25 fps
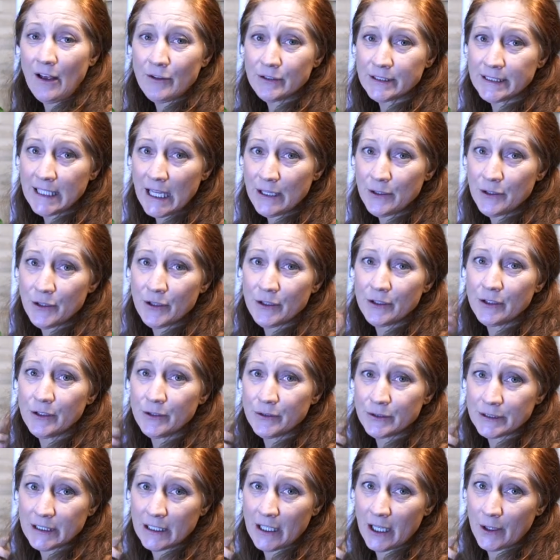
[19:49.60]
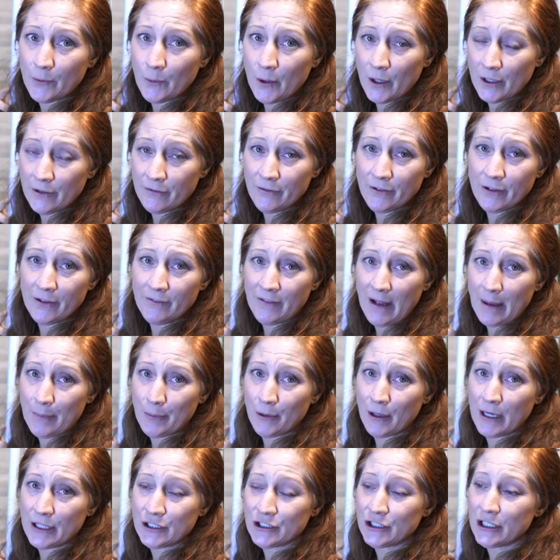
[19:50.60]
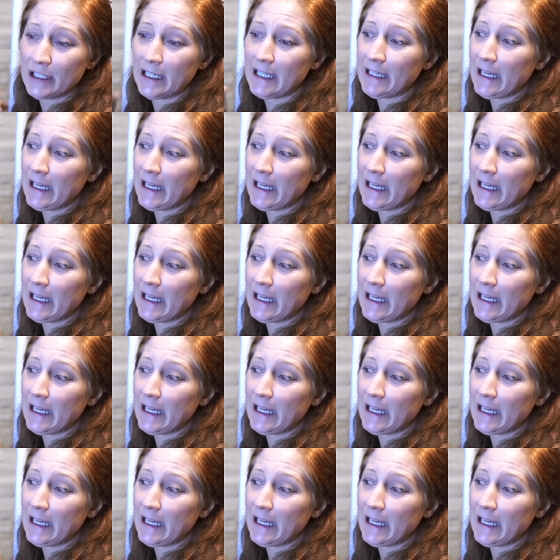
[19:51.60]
Outside, you can lose a lot of water for evaporation.